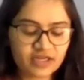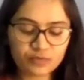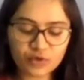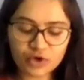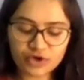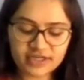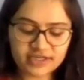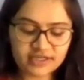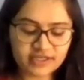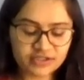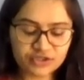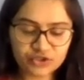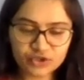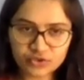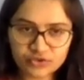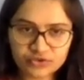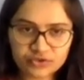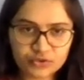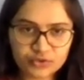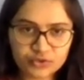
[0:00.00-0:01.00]
what did it
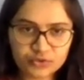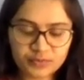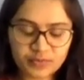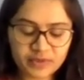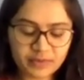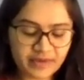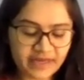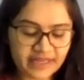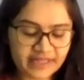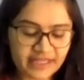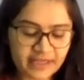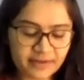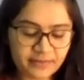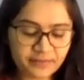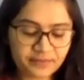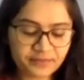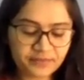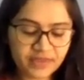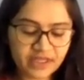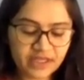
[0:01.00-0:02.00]
took to prepare
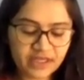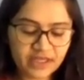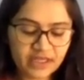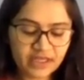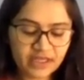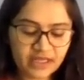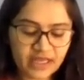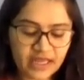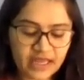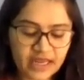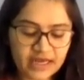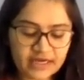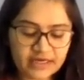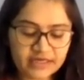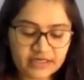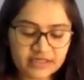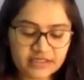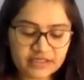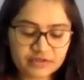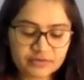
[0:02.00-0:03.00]
them,
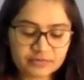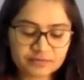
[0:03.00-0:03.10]
and